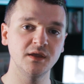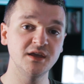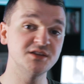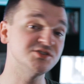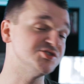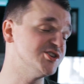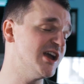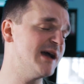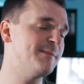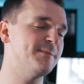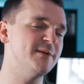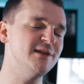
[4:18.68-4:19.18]

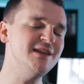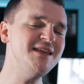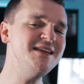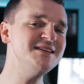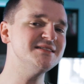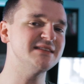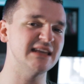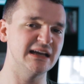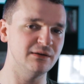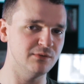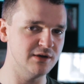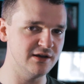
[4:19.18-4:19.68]
In
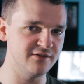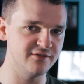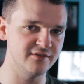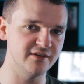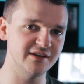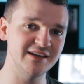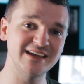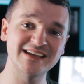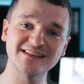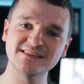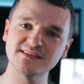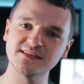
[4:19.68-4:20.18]
Japanese,
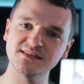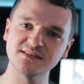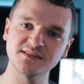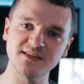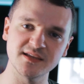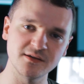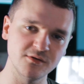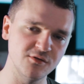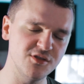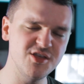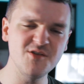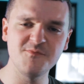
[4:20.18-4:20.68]
however, it's
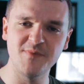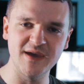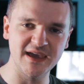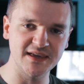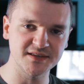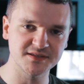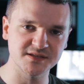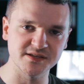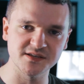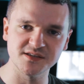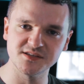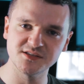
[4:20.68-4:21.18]
still the
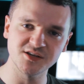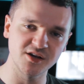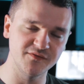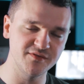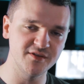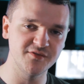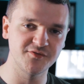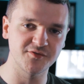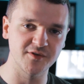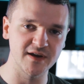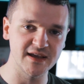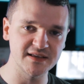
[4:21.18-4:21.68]
basis of
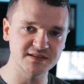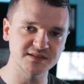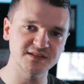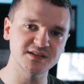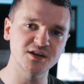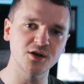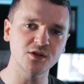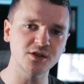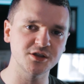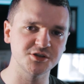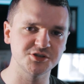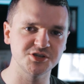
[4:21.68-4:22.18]
the
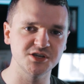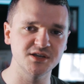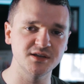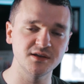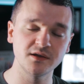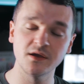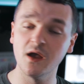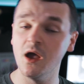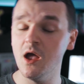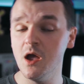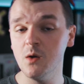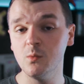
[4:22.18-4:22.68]

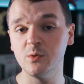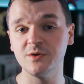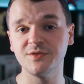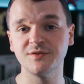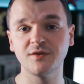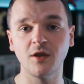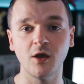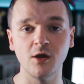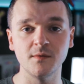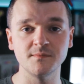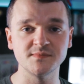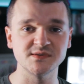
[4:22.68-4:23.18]
phraseology,
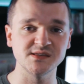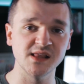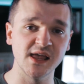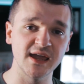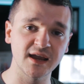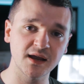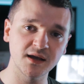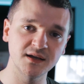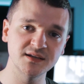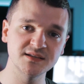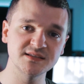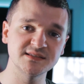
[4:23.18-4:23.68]
with terms
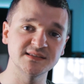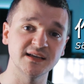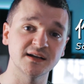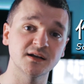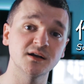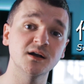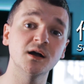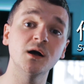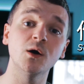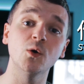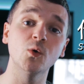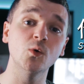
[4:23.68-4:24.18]
like
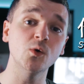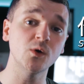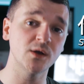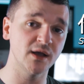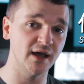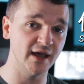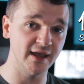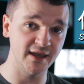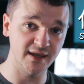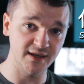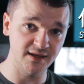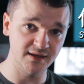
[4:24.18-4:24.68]
Sakuga
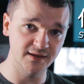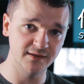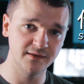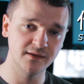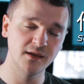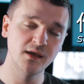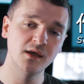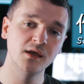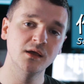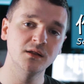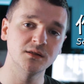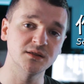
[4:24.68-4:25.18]
Hokai,
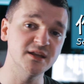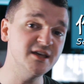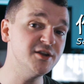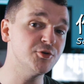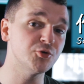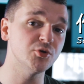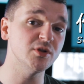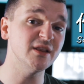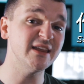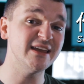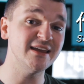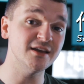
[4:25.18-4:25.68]

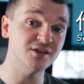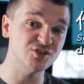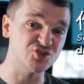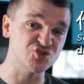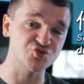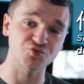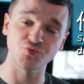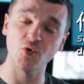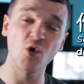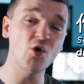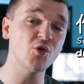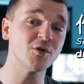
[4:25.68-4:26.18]
literally
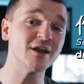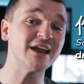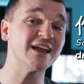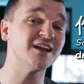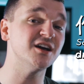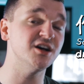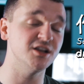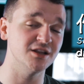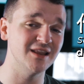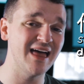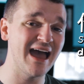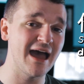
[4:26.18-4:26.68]
drawing
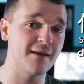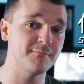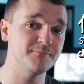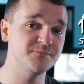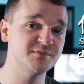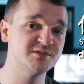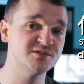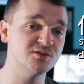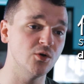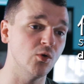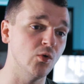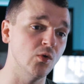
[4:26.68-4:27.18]

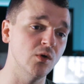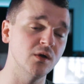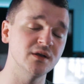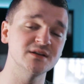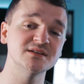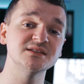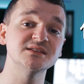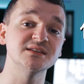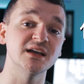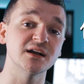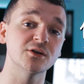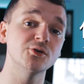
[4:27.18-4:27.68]
collapse,
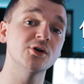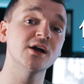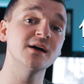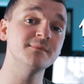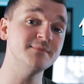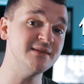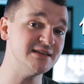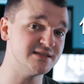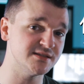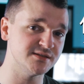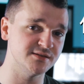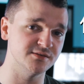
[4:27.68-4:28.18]
or Sakuga
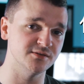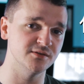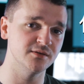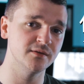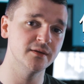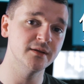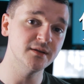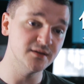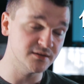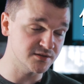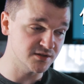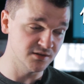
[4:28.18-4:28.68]
Misu,
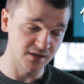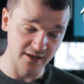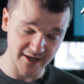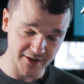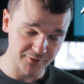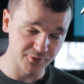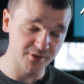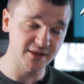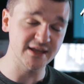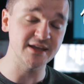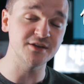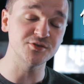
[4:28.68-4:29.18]

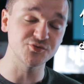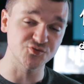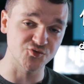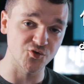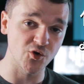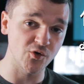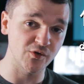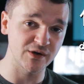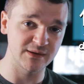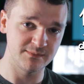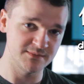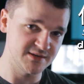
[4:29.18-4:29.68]
literally
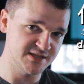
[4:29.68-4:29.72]
drawing